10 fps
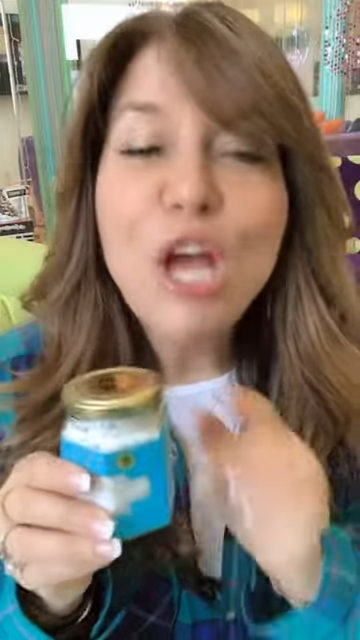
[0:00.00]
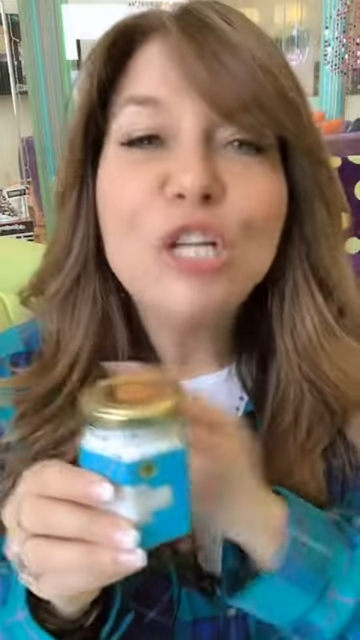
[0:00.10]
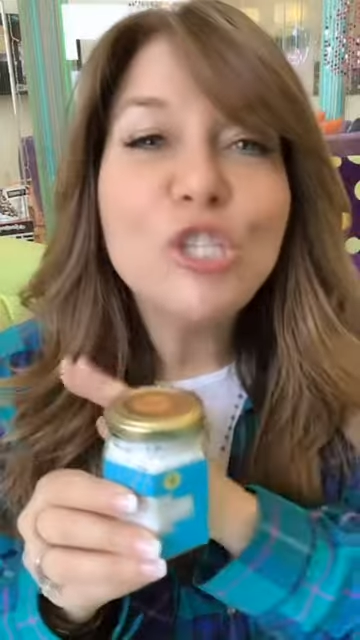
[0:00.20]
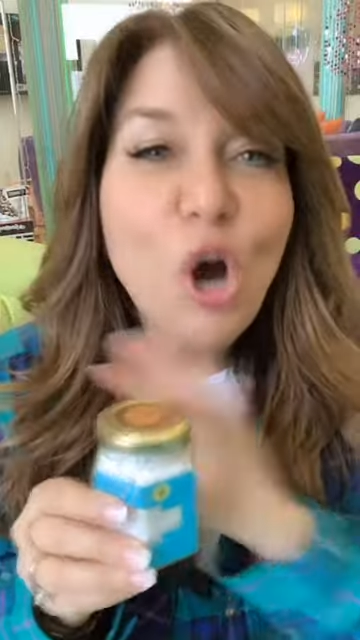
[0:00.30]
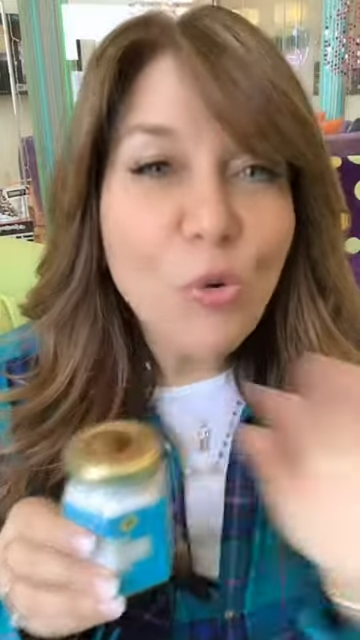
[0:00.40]

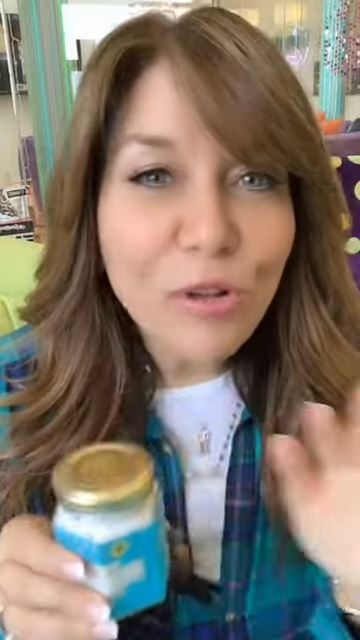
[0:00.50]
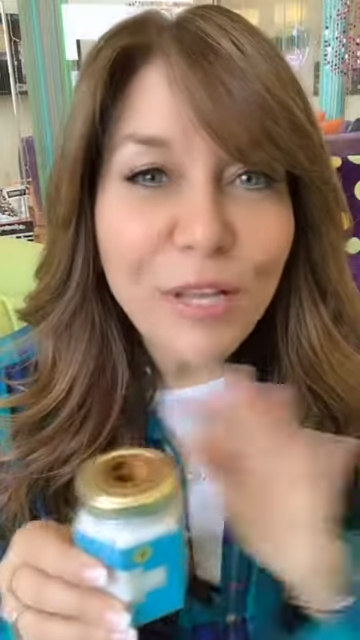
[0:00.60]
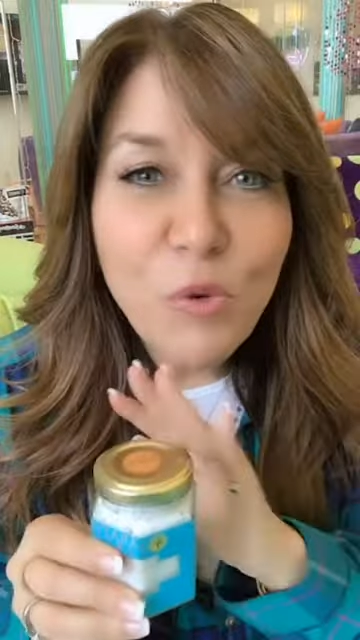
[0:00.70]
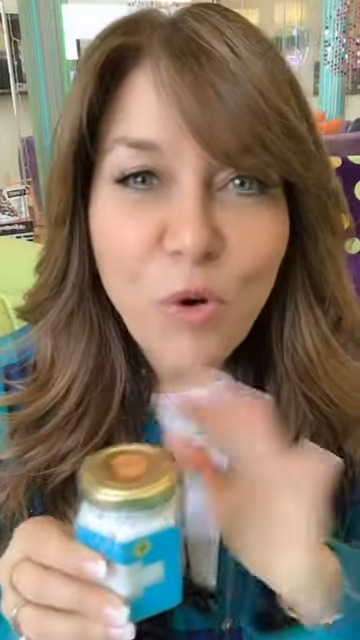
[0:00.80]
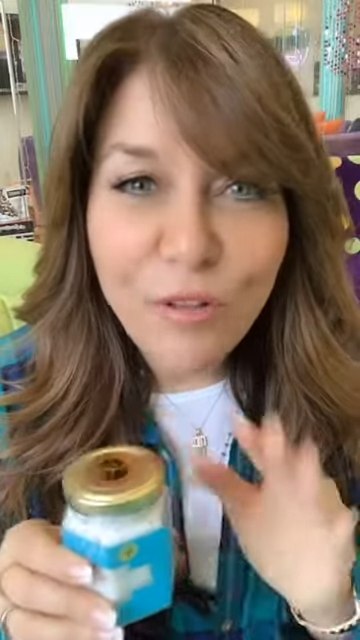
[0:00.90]

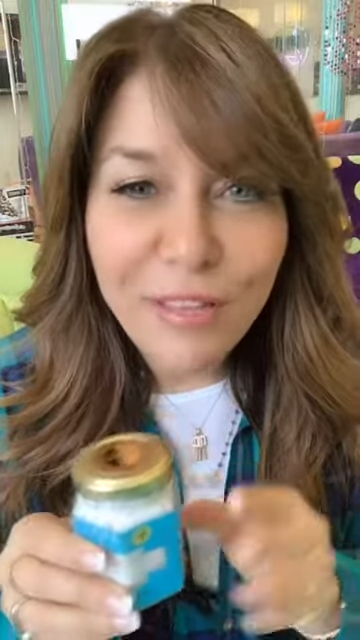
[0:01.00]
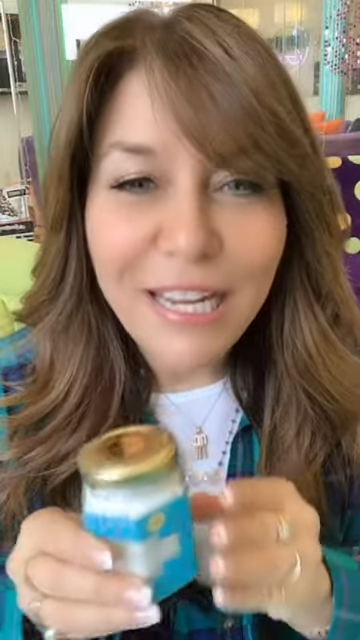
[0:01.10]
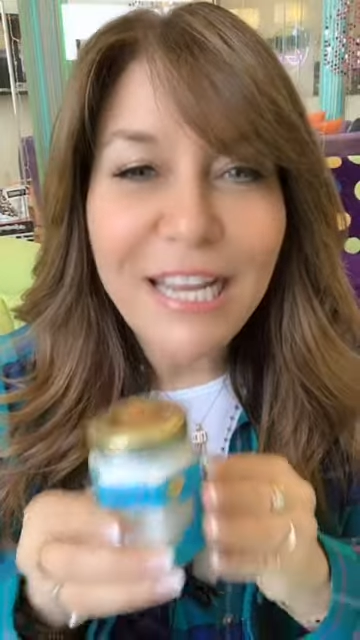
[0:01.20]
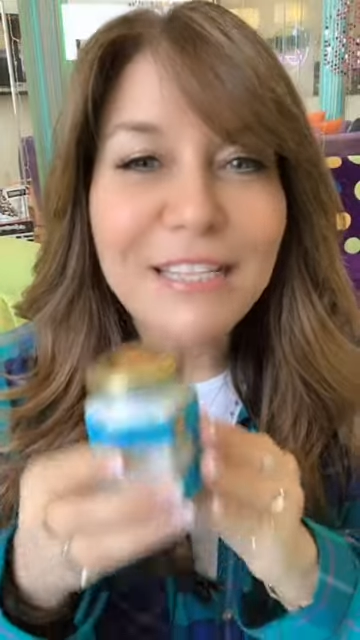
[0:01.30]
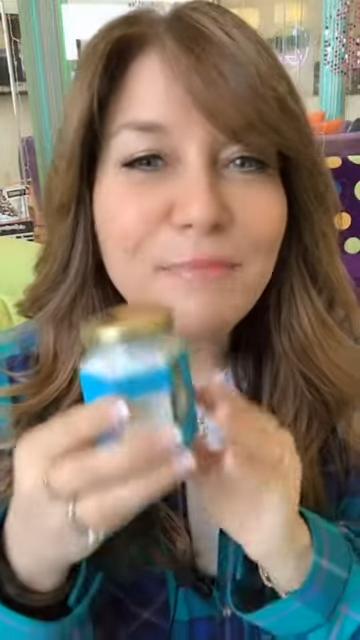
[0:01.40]
Totally worth it.
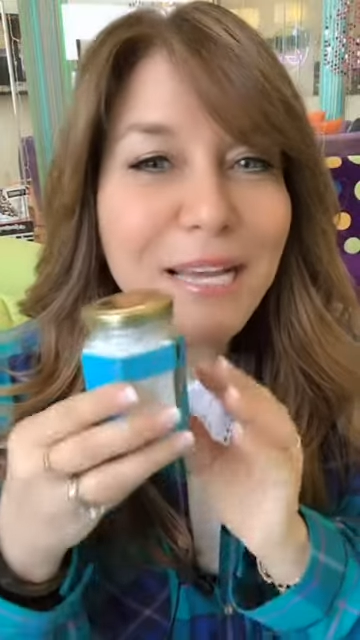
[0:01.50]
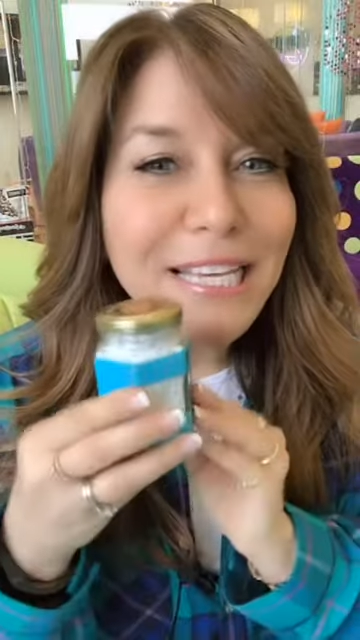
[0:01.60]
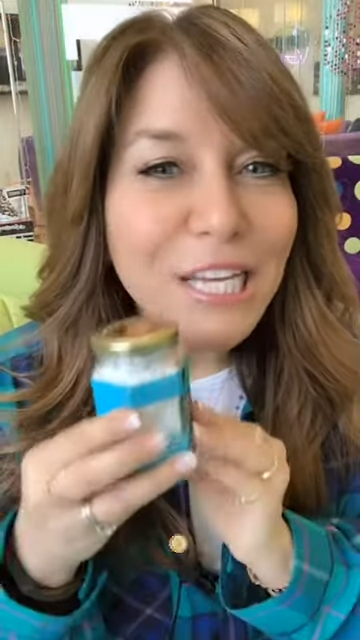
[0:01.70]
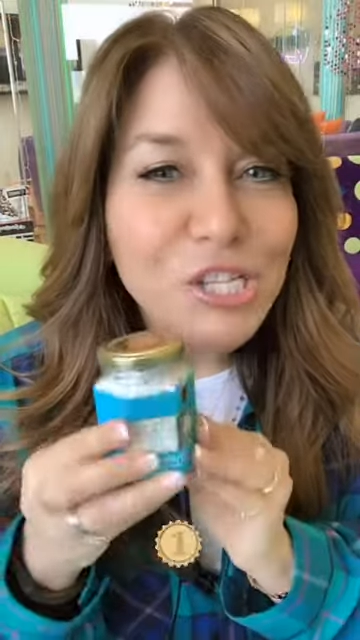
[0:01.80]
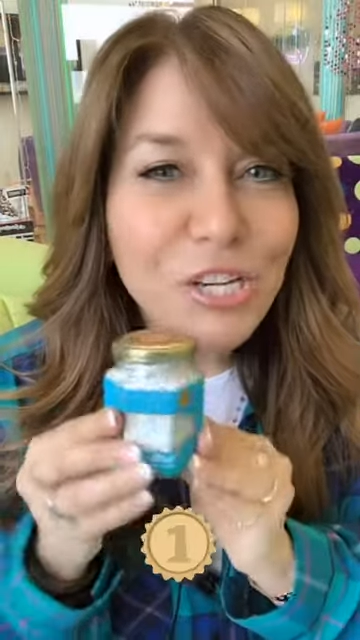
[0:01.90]
It is my
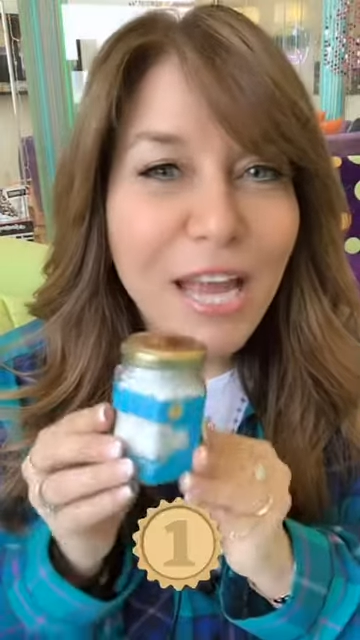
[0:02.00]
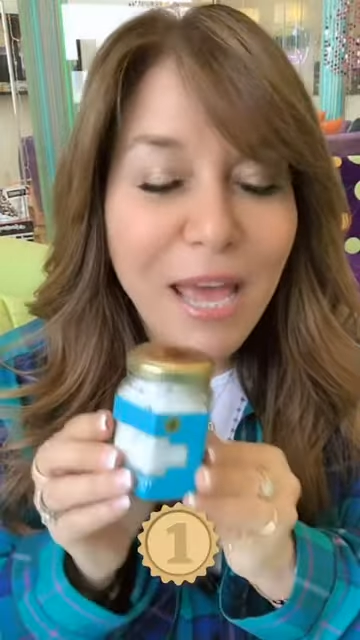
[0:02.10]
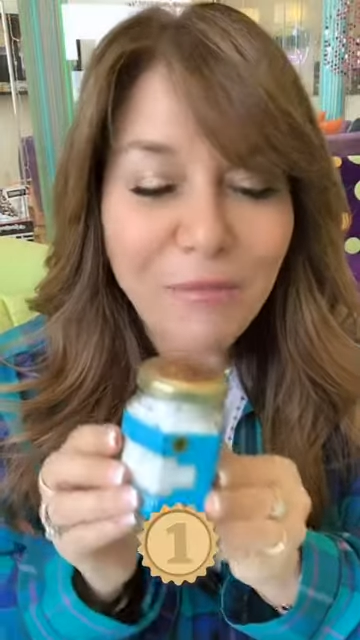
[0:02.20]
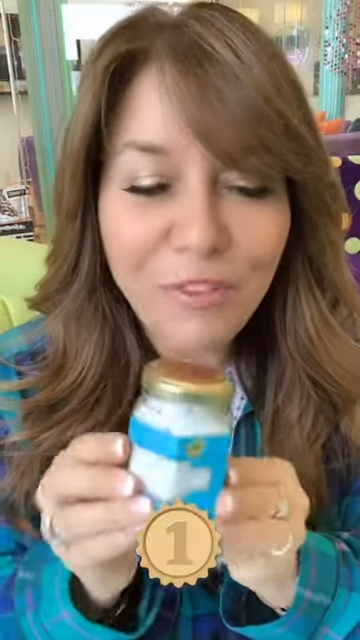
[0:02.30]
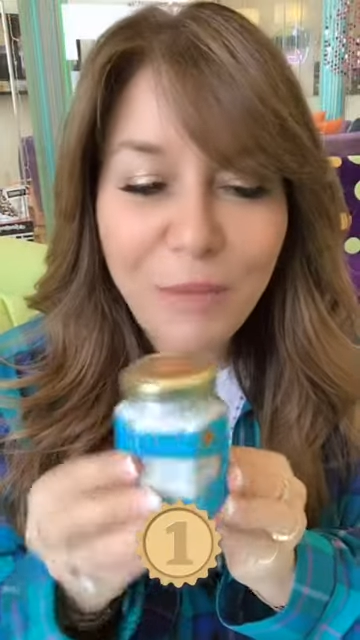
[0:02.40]
kitchen
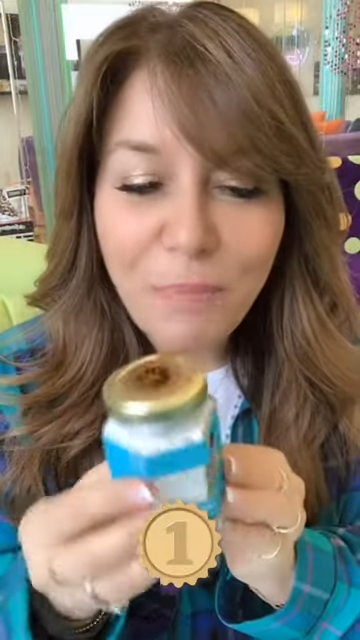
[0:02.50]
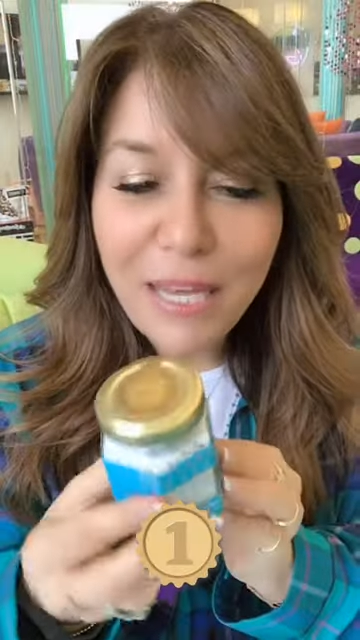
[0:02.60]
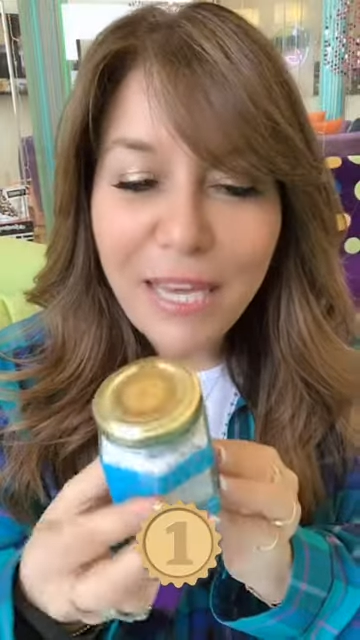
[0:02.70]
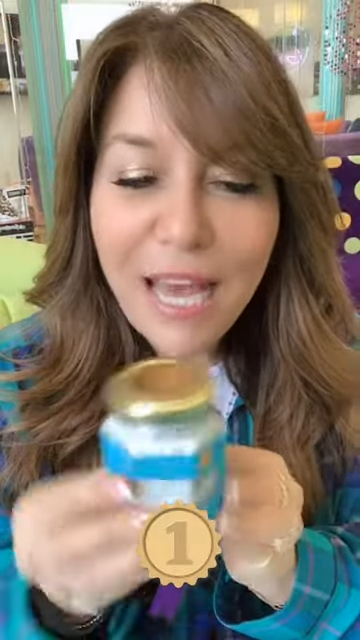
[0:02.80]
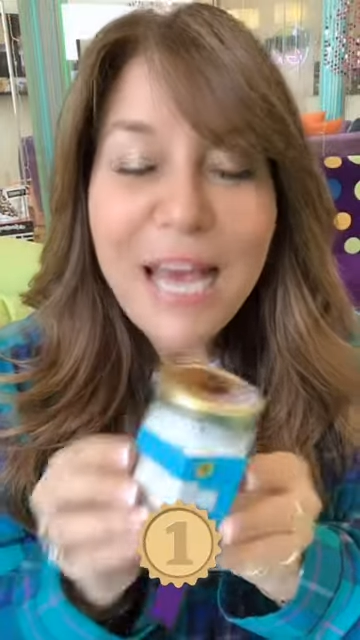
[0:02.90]
M V
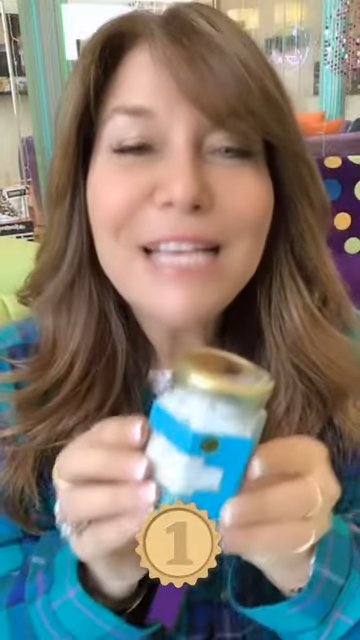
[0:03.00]
P,